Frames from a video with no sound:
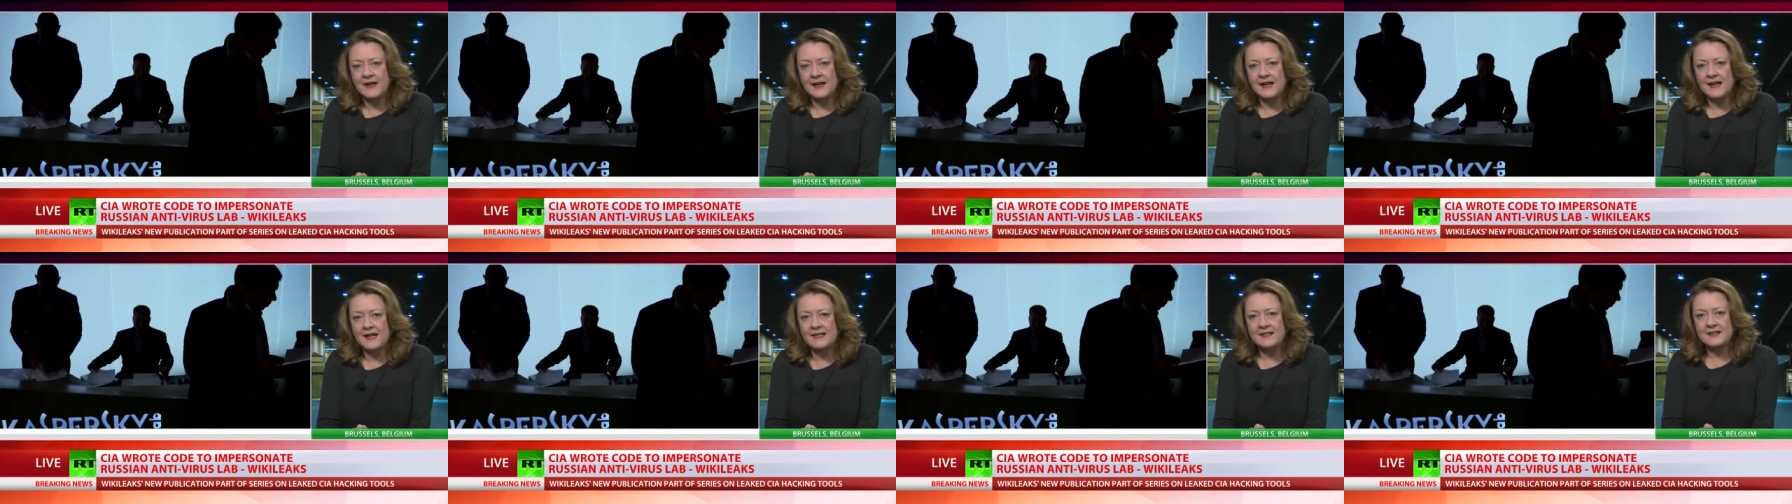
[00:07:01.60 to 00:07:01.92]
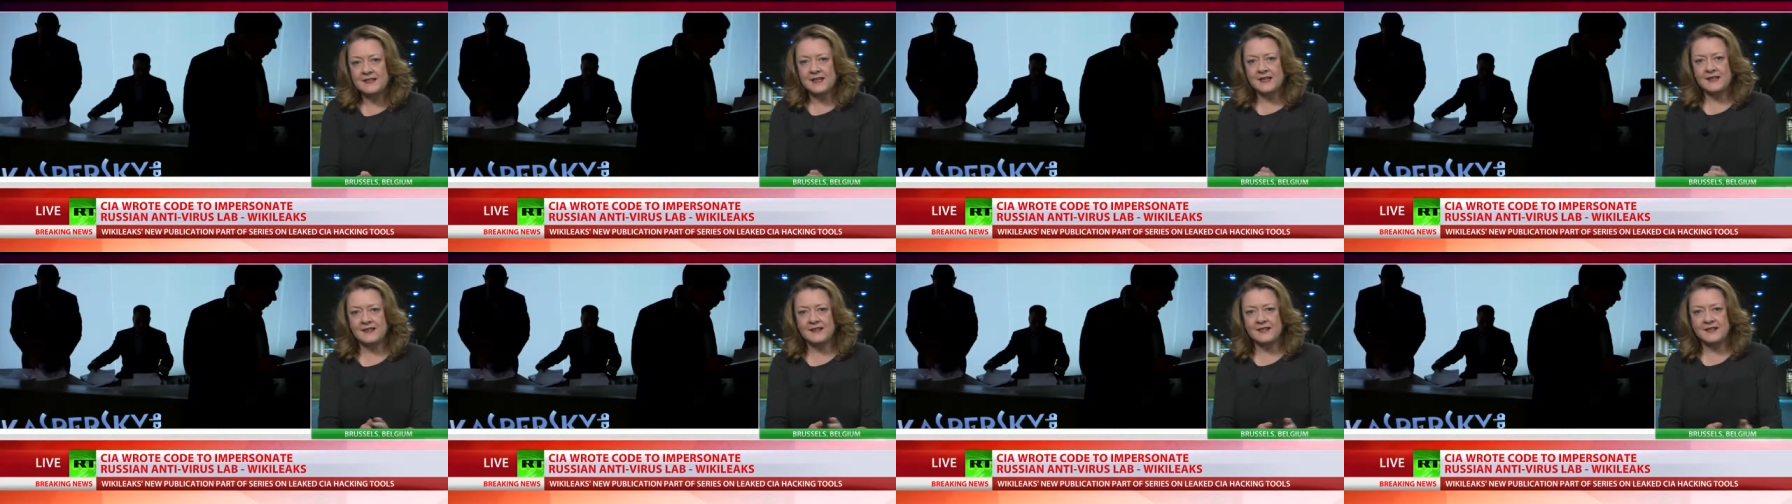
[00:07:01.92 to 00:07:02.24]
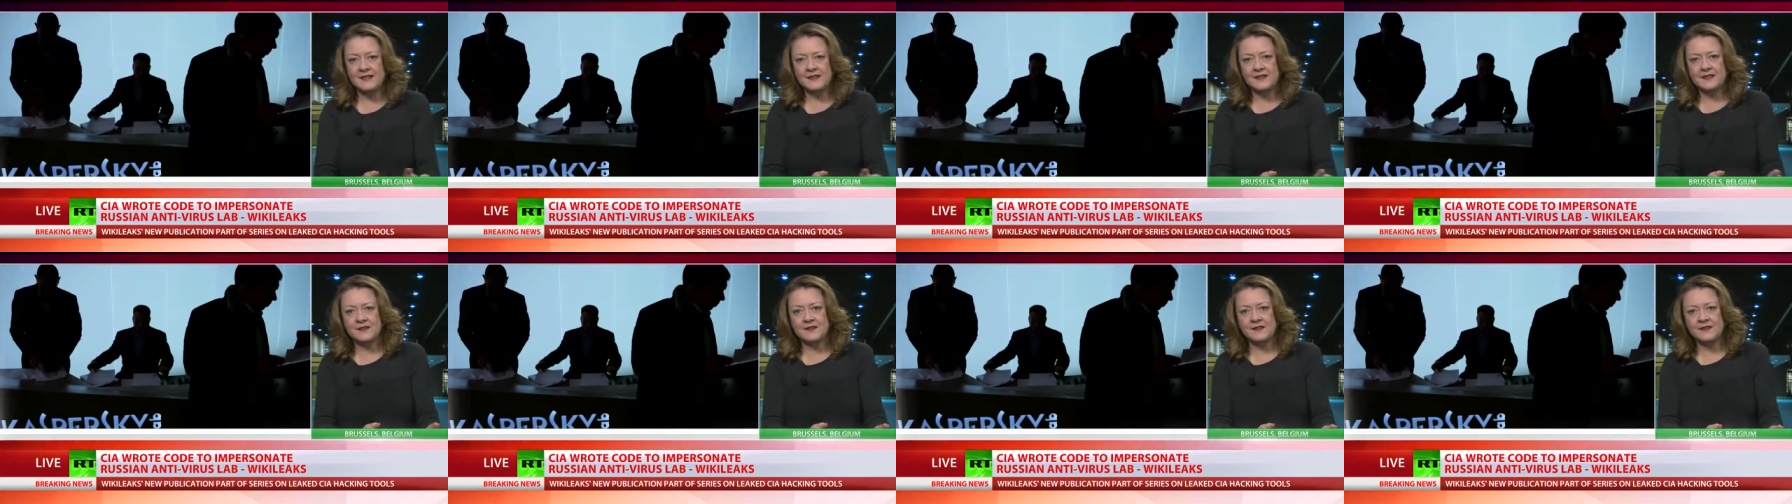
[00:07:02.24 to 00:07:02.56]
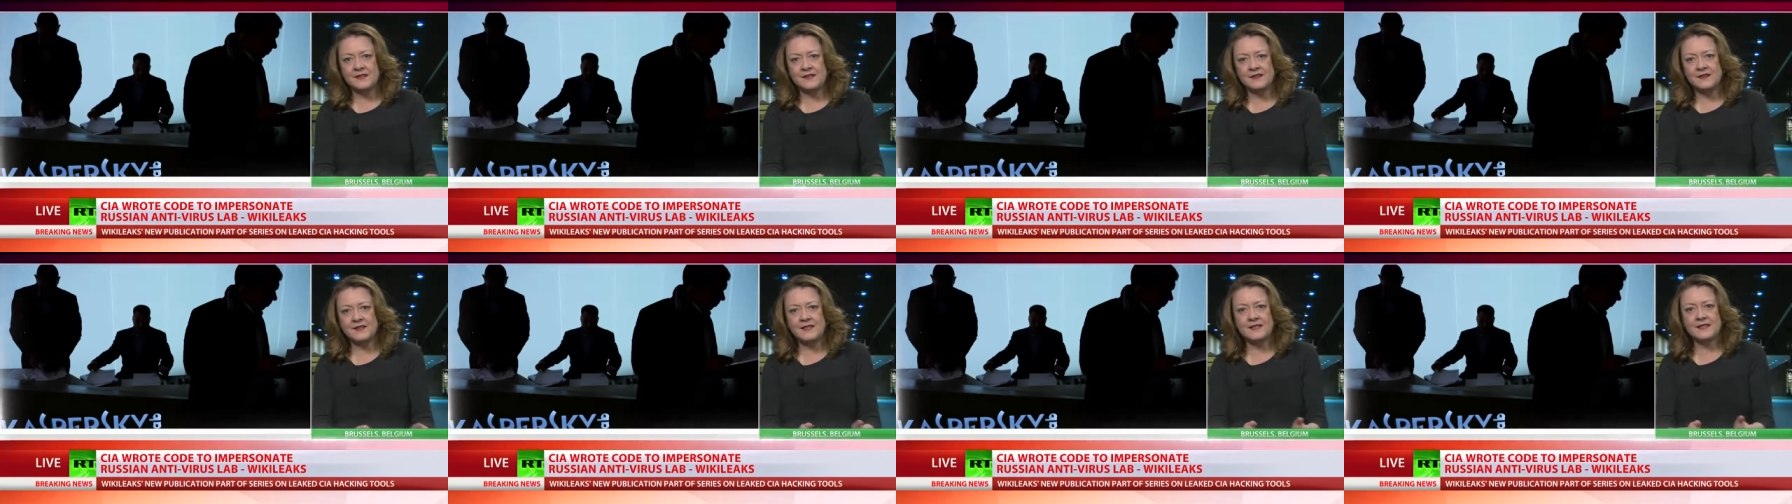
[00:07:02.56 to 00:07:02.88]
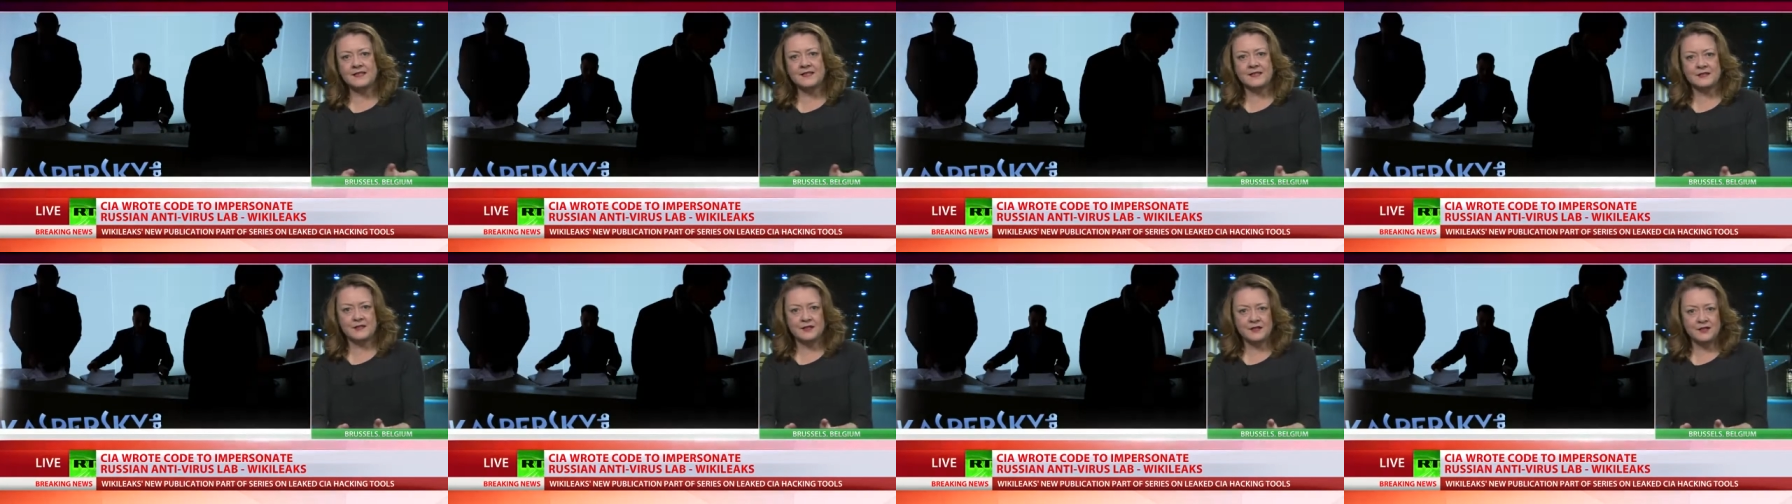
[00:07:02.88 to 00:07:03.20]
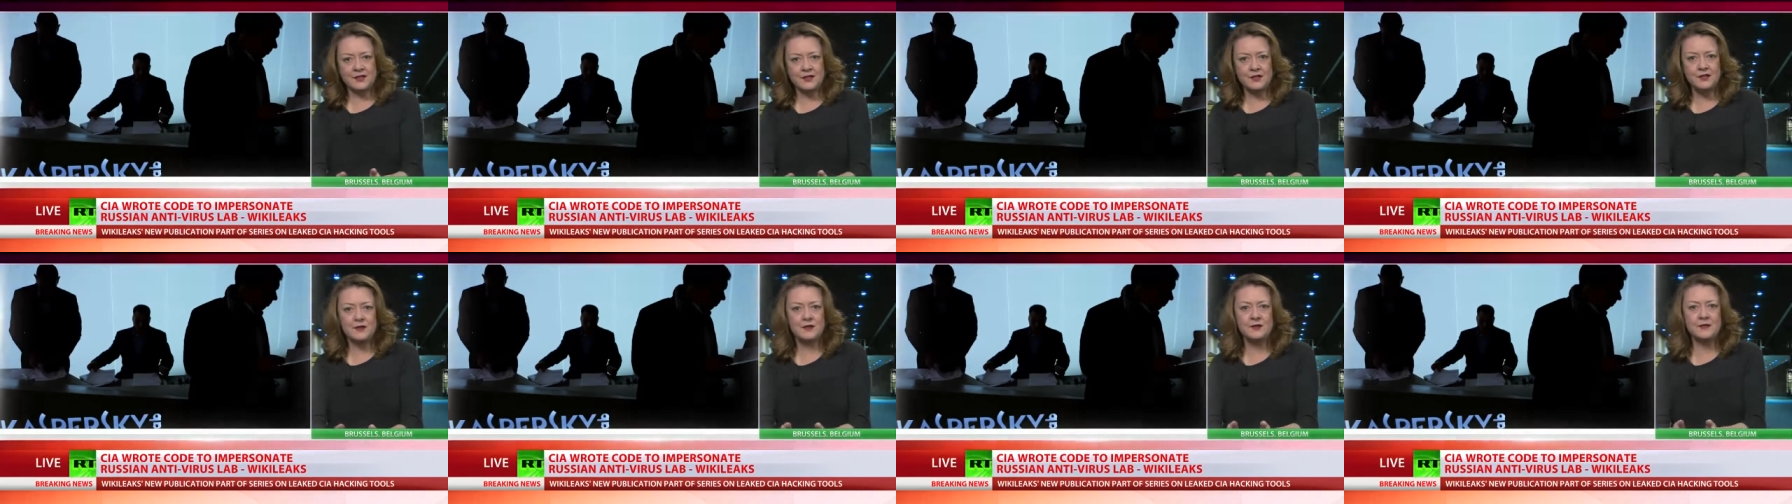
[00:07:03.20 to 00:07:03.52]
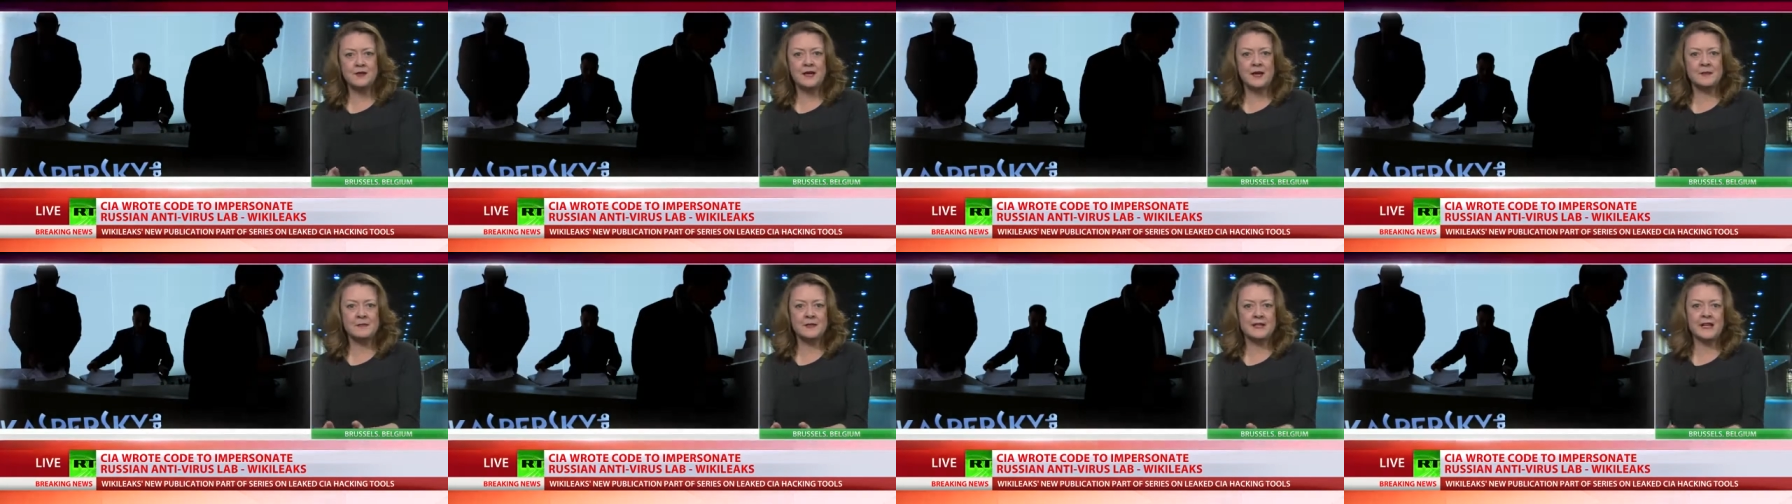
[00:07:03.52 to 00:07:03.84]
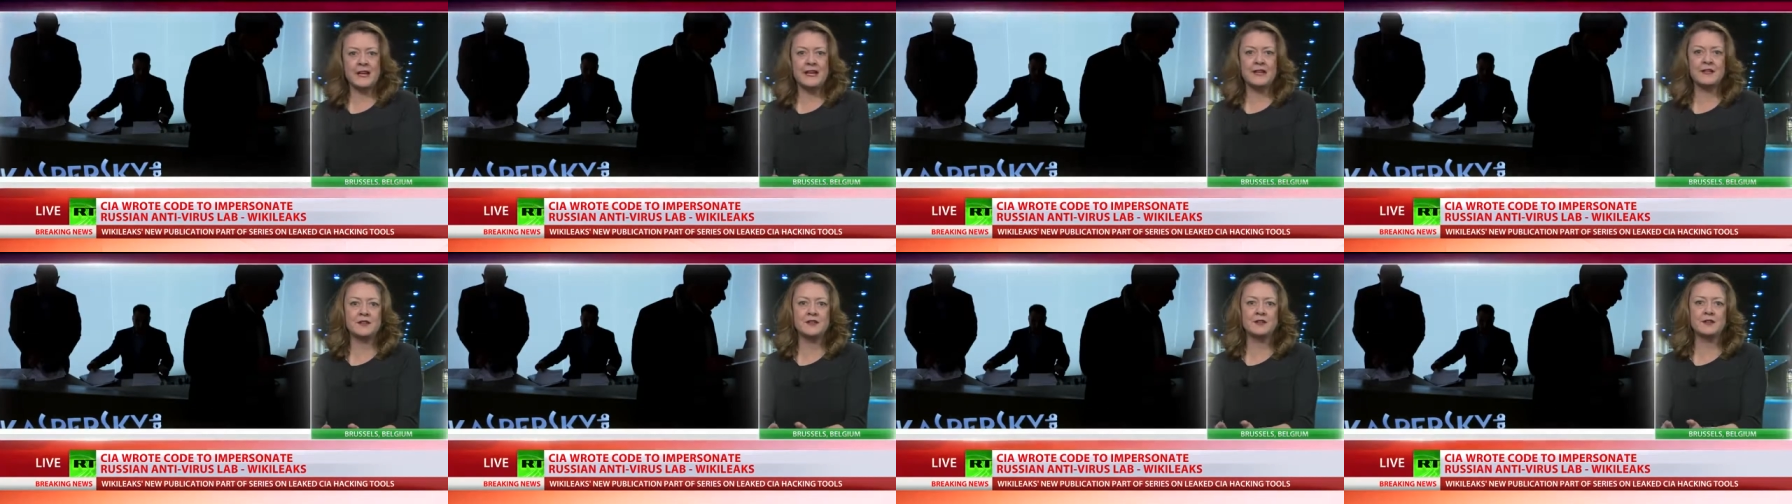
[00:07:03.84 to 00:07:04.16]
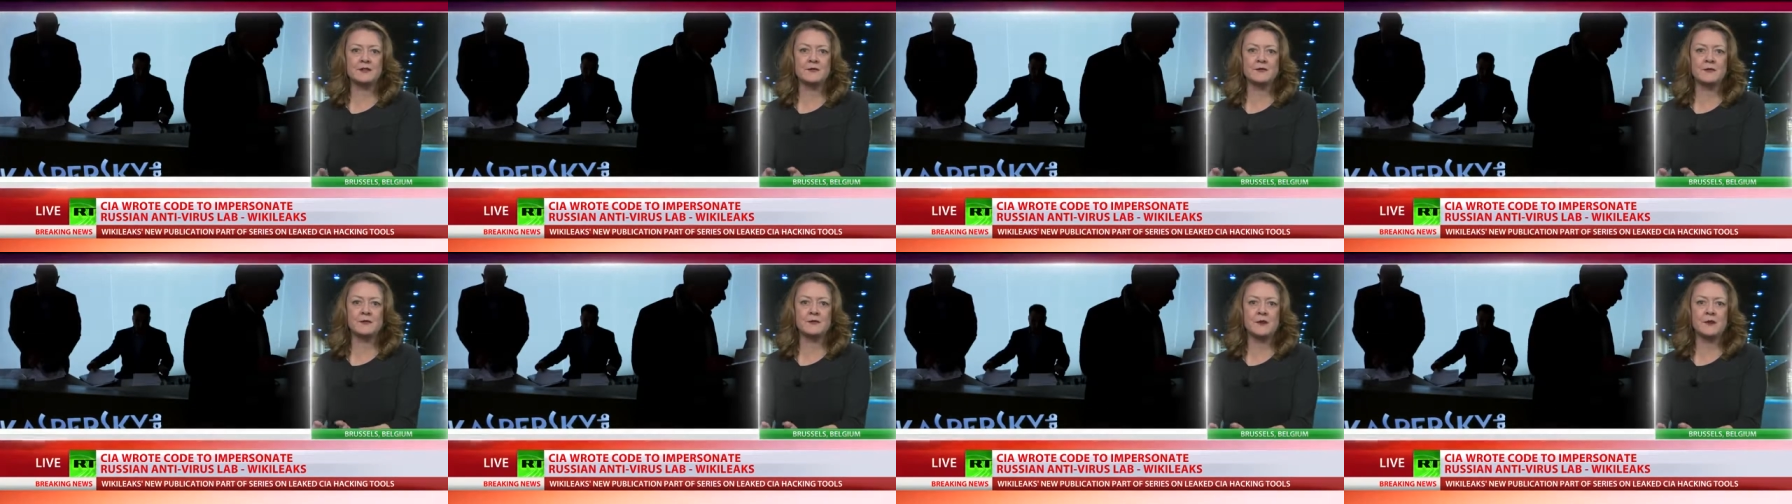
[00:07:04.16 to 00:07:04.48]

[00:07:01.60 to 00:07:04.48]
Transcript: And I think that this new application of a